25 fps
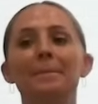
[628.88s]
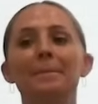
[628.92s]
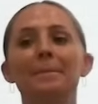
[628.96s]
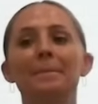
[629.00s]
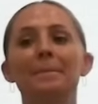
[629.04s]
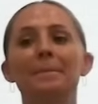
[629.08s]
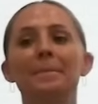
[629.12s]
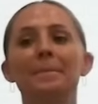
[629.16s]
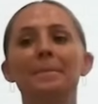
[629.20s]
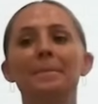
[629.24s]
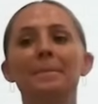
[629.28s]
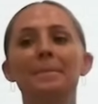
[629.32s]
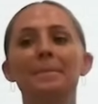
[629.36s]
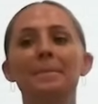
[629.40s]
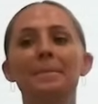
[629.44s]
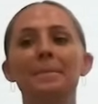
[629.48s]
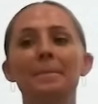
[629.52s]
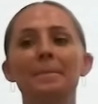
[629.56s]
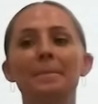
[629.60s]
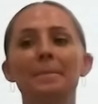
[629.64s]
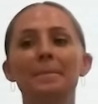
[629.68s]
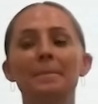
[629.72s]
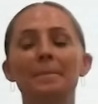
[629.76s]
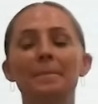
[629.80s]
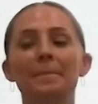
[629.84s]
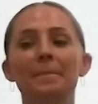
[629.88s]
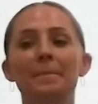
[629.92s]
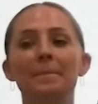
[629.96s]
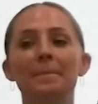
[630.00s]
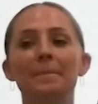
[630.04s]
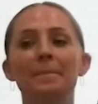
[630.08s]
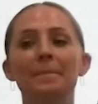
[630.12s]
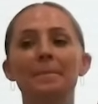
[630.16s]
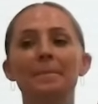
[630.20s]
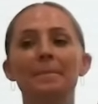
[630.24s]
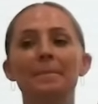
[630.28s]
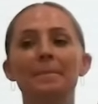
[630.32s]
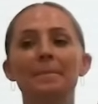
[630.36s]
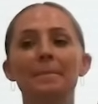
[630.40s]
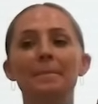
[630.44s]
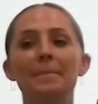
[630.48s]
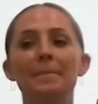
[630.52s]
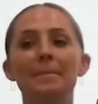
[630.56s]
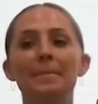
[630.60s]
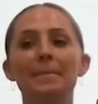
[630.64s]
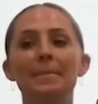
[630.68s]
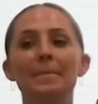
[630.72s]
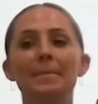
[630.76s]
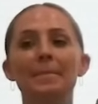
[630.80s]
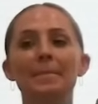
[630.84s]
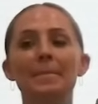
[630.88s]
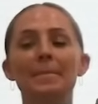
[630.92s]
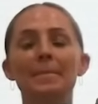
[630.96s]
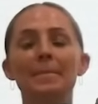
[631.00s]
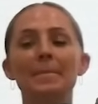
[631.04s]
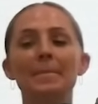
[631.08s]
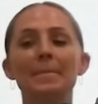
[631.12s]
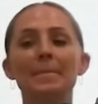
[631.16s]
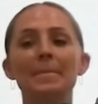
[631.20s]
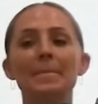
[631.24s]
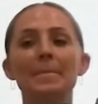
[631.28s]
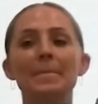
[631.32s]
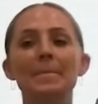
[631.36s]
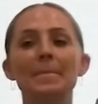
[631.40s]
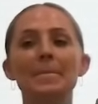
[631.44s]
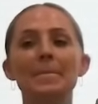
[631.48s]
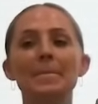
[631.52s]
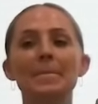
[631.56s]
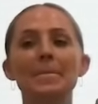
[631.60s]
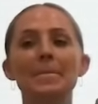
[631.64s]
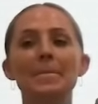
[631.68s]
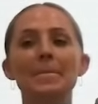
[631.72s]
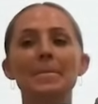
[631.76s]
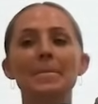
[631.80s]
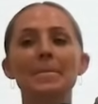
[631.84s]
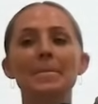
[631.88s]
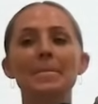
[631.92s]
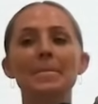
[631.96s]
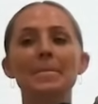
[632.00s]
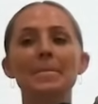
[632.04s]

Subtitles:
(not speaking)